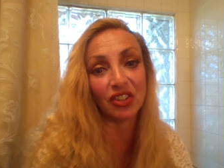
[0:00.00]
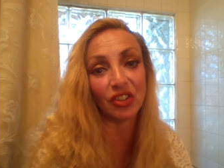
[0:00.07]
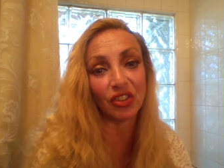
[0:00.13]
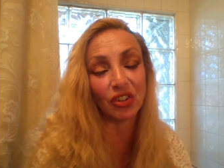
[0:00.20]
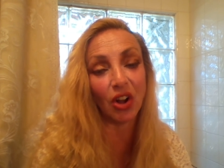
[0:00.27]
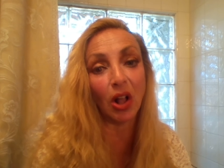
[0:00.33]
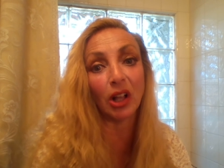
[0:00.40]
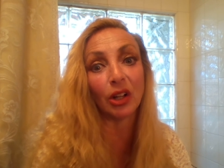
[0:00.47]
So
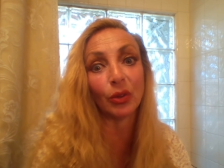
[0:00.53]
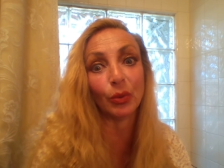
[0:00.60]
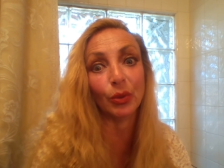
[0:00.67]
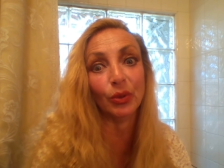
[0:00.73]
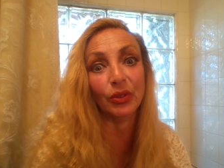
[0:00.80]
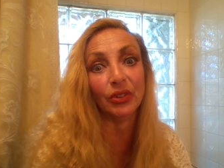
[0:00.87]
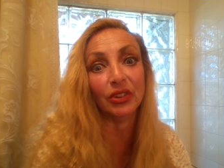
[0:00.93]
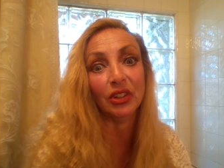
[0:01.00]
they're not going to
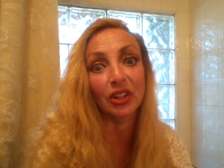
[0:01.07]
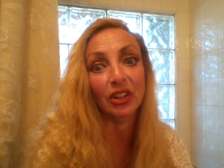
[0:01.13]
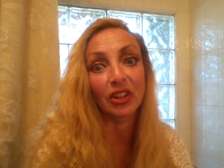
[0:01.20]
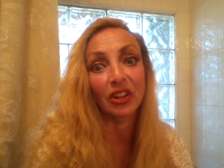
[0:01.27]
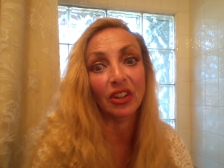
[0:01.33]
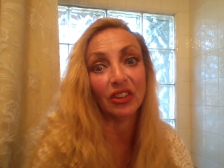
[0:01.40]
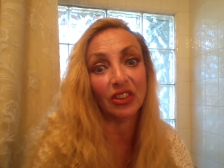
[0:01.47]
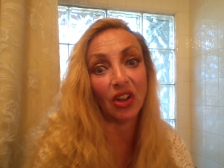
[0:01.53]
ruin
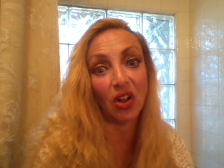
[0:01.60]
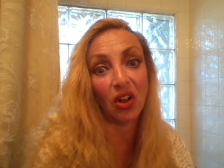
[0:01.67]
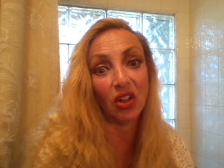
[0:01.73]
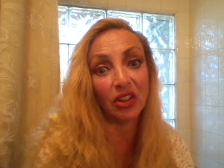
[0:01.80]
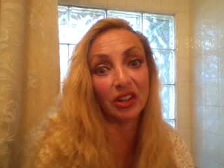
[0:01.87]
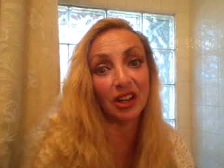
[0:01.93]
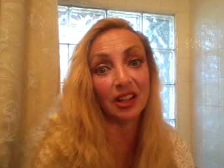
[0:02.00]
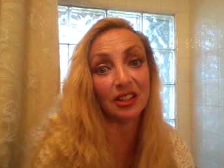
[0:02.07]
the
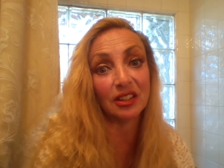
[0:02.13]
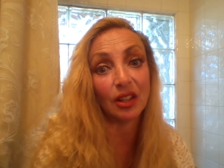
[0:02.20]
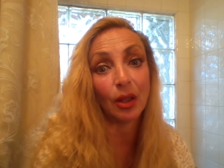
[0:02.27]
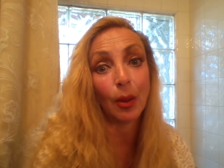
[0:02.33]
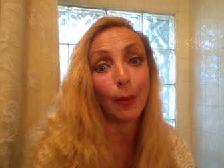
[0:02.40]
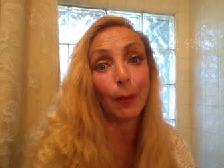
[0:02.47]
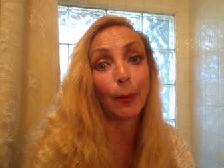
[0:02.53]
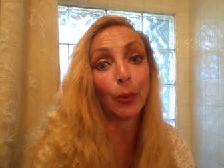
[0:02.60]
holidays,
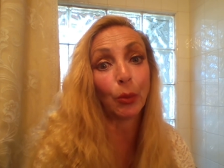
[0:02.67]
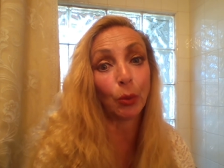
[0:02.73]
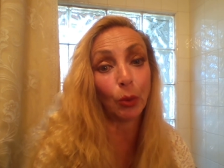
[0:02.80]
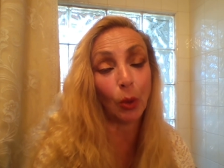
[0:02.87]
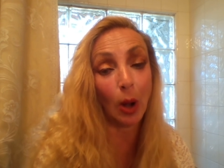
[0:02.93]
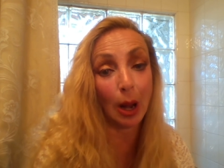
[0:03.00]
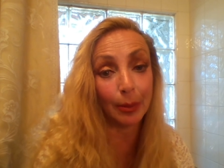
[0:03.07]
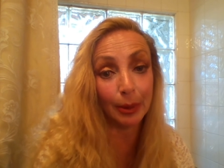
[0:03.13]

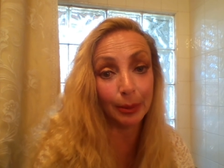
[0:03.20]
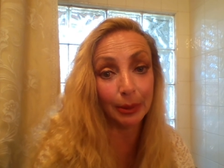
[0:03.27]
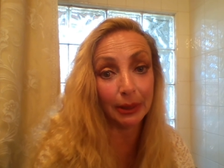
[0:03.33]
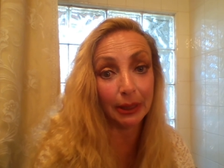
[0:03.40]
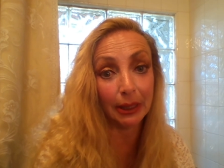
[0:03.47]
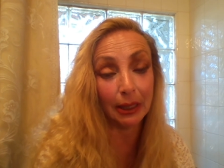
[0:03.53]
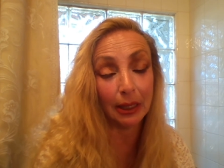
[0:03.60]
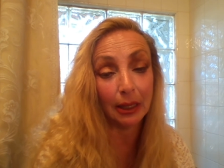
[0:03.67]

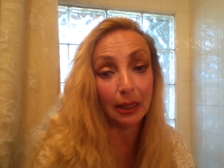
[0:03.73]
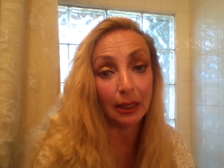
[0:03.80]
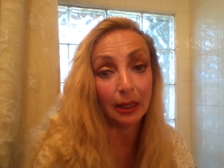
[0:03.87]
probably.